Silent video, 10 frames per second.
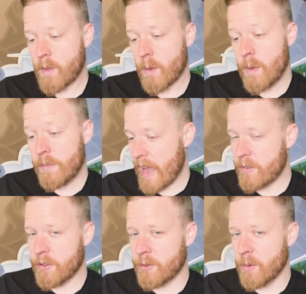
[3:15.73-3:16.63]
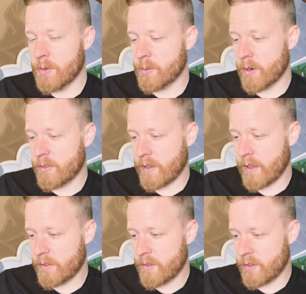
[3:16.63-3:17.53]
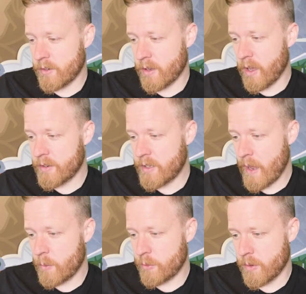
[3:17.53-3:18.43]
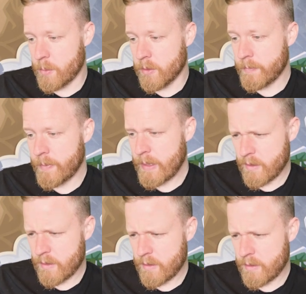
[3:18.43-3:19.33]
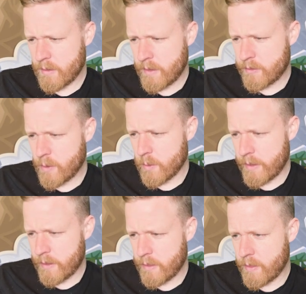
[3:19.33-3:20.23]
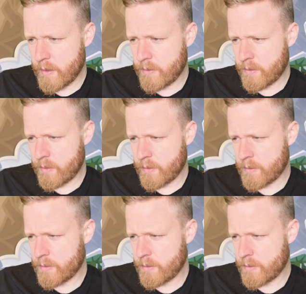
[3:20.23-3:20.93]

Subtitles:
We have Cavern of Souls, so our skeletons are uncounterable. Let's go like this.